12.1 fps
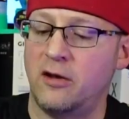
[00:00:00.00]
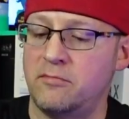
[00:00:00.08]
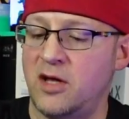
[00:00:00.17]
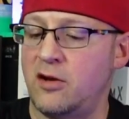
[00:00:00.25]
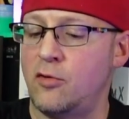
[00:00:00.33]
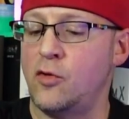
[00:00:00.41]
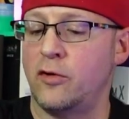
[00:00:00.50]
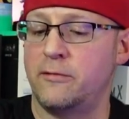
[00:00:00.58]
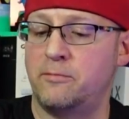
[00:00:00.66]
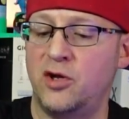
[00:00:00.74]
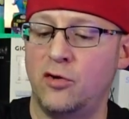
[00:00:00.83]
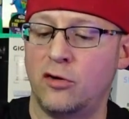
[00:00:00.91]
gunmetal or
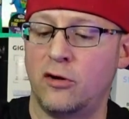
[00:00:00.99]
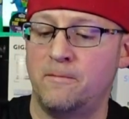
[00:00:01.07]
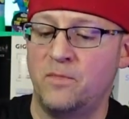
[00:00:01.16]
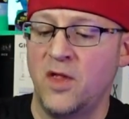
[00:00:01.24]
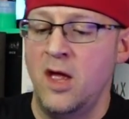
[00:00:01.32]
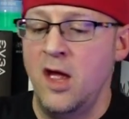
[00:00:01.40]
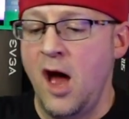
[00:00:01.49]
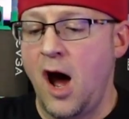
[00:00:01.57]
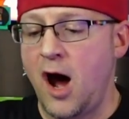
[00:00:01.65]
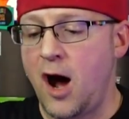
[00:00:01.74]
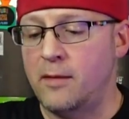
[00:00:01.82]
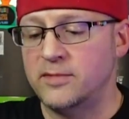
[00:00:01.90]
the pewter.
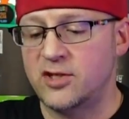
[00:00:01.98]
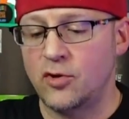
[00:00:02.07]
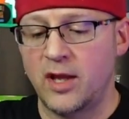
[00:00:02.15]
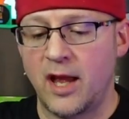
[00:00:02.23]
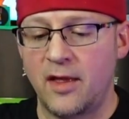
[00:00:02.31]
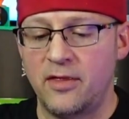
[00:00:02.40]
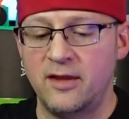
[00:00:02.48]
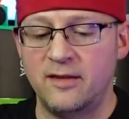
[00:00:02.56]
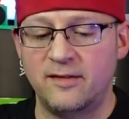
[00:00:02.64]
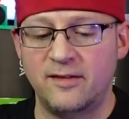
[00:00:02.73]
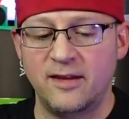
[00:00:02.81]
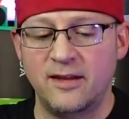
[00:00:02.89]
So yeah,
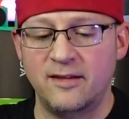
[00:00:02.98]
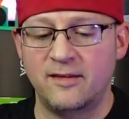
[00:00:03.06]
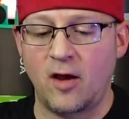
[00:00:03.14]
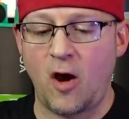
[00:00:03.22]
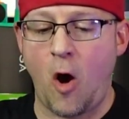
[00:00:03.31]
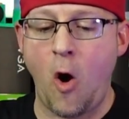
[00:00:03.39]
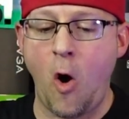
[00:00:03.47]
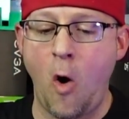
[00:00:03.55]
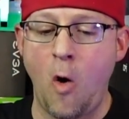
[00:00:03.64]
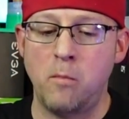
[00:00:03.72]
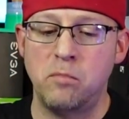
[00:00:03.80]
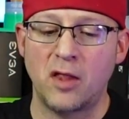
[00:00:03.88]
this is
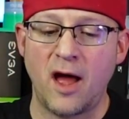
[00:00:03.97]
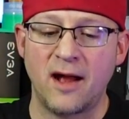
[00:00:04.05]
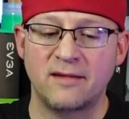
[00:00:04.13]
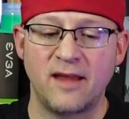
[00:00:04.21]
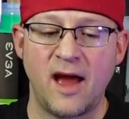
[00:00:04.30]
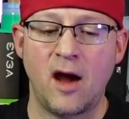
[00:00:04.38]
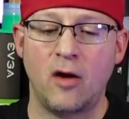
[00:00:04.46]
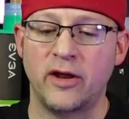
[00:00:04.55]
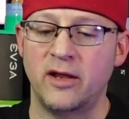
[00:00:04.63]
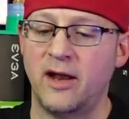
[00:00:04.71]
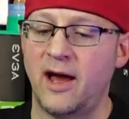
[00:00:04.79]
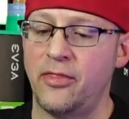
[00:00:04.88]
all blacked out,
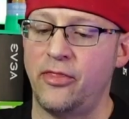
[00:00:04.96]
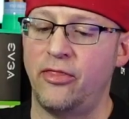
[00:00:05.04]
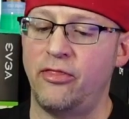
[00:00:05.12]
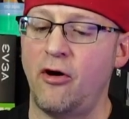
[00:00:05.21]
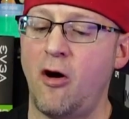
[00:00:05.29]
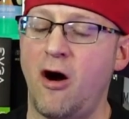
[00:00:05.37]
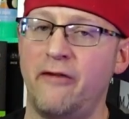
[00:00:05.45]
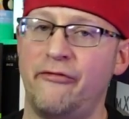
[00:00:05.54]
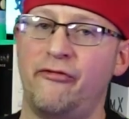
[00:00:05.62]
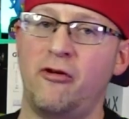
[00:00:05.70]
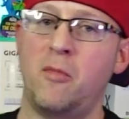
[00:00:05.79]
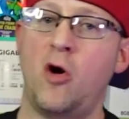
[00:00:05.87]
and I thought
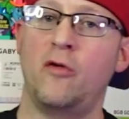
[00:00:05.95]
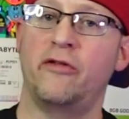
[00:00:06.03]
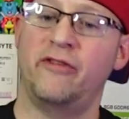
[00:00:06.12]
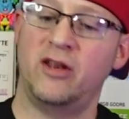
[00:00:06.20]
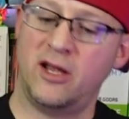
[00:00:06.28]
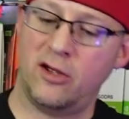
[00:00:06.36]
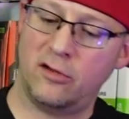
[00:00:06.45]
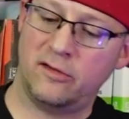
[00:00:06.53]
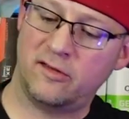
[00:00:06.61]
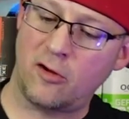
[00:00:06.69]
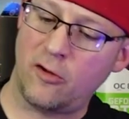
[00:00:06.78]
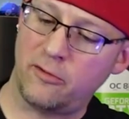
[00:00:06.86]
from all the
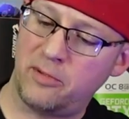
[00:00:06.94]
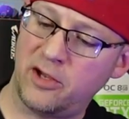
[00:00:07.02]
videos and all the